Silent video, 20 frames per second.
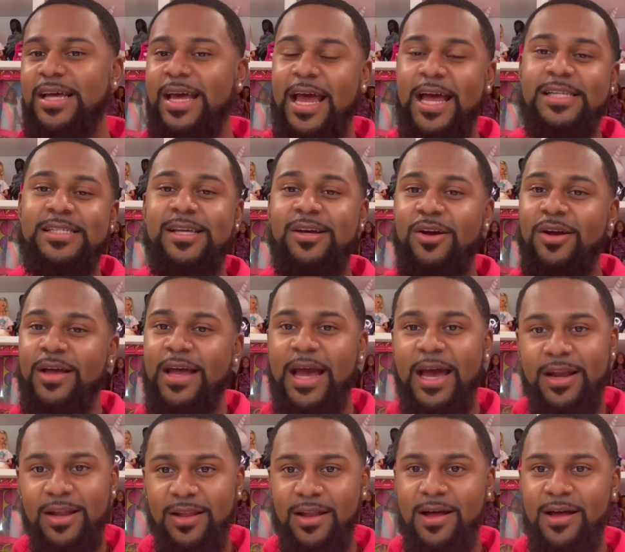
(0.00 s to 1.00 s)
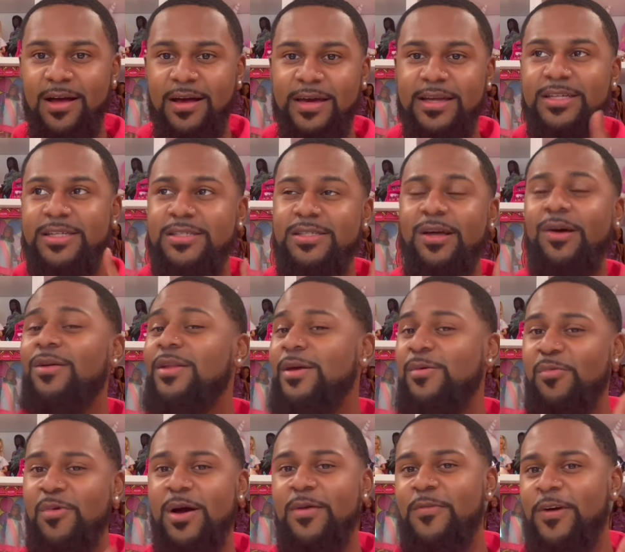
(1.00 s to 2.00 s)
has in her catalog and there's only
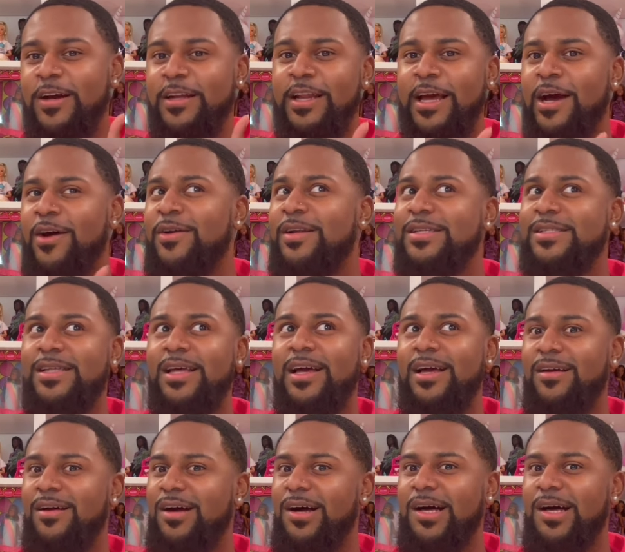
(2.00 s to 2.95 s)
one right now and it's like